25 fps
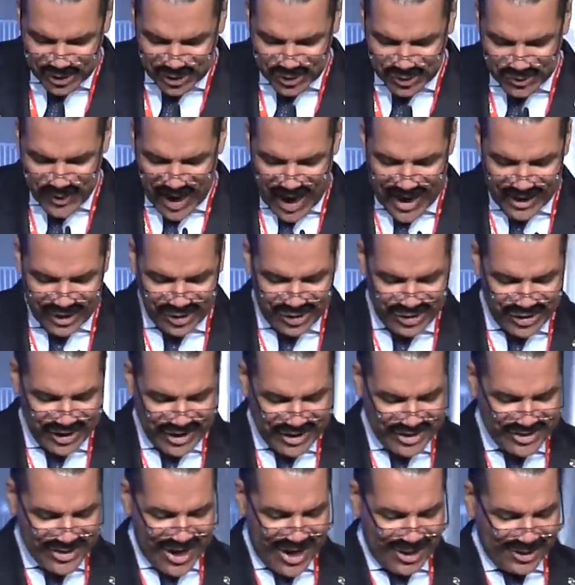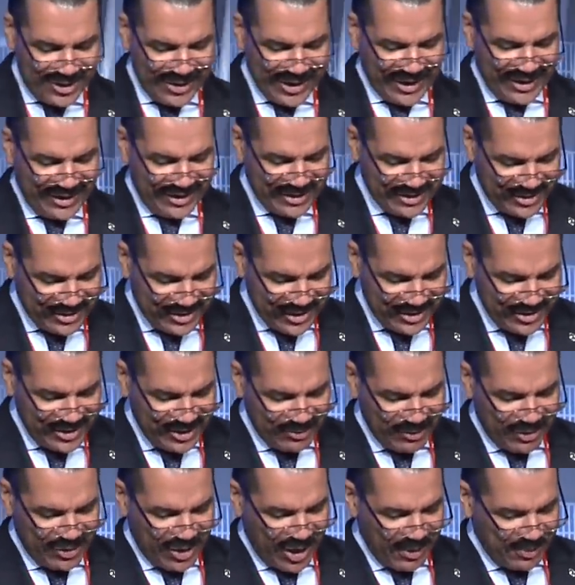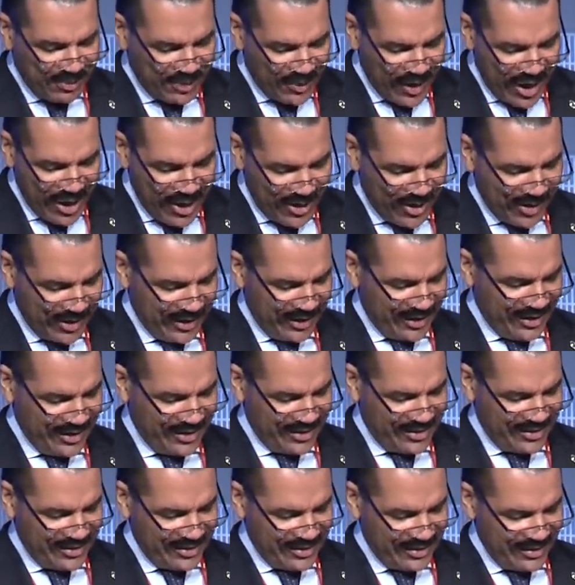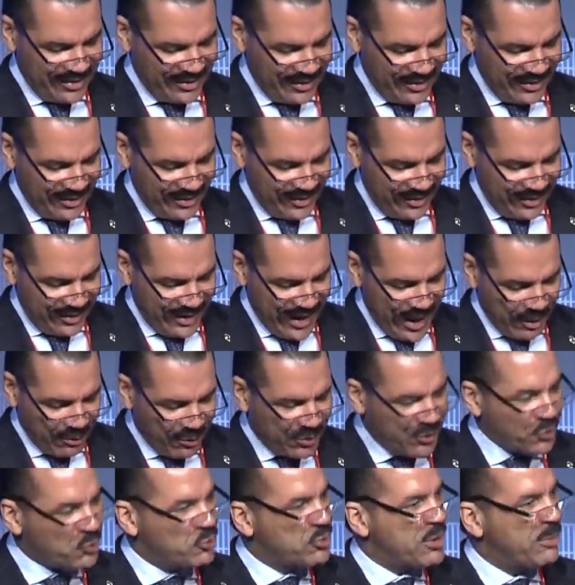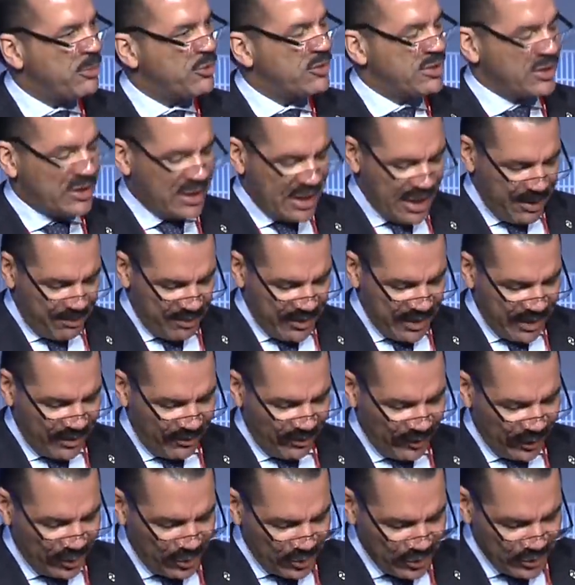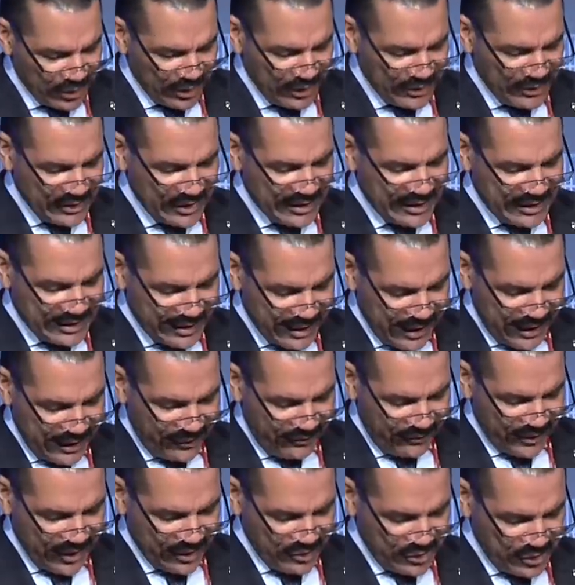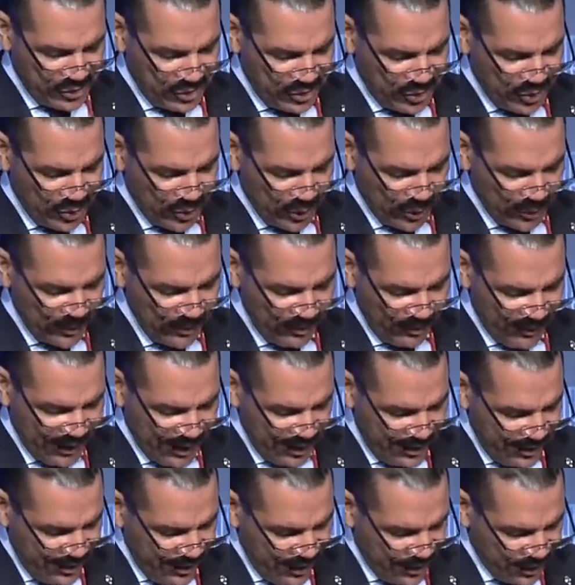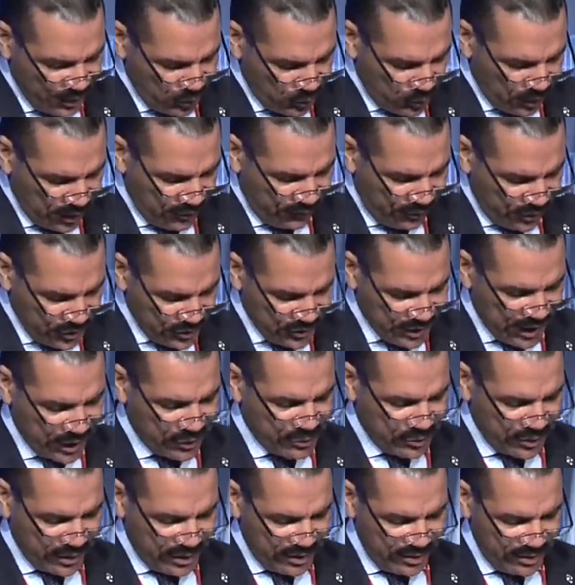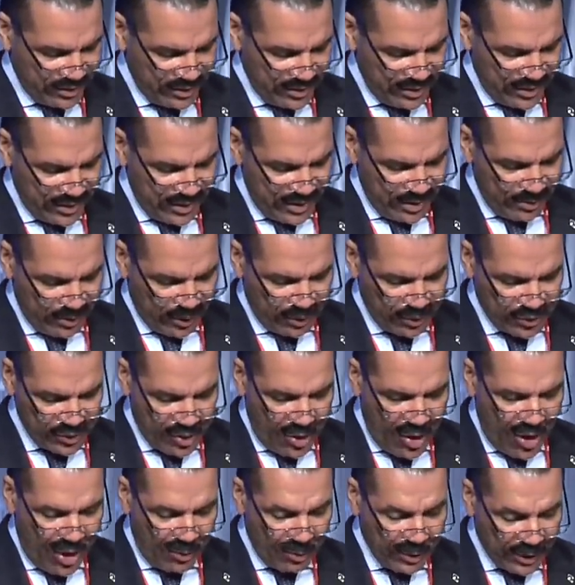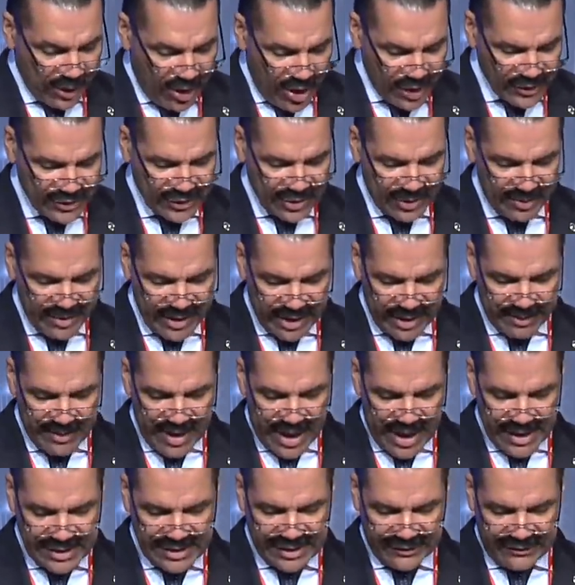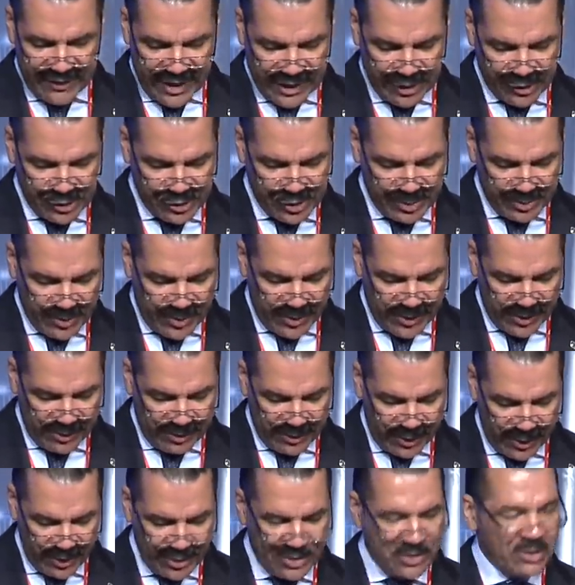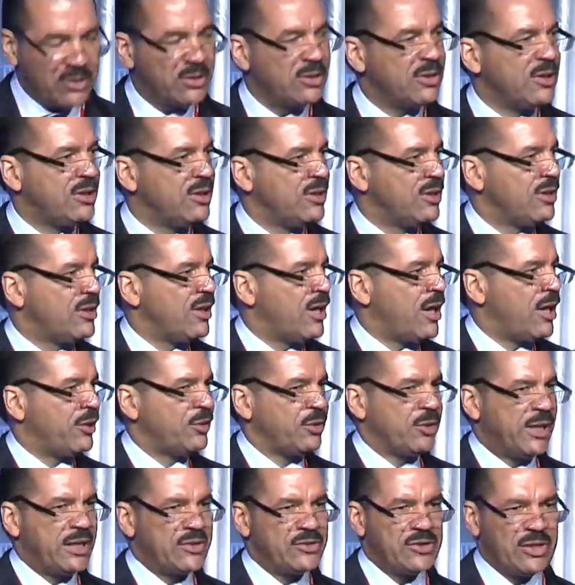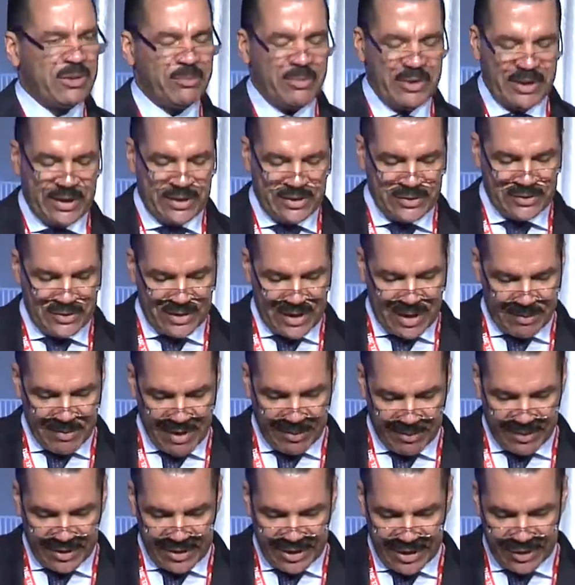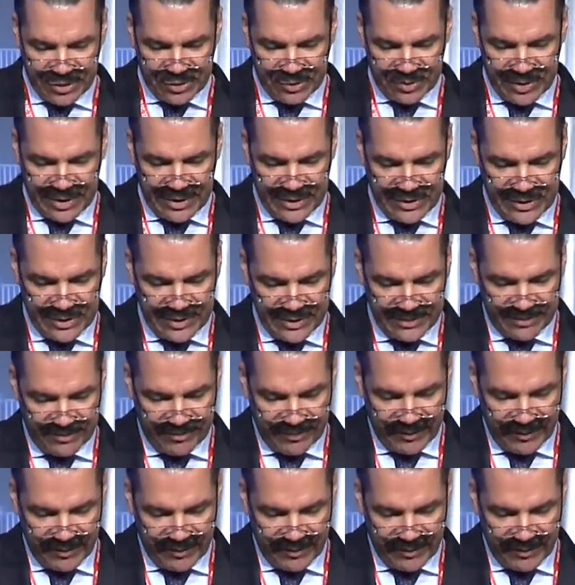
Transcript: strategy is not only consistent with our priorities and will contribute to keeping your citizens safe and secure in the 21st century, but it will also minimize the financial burden on your NCBs and member countries.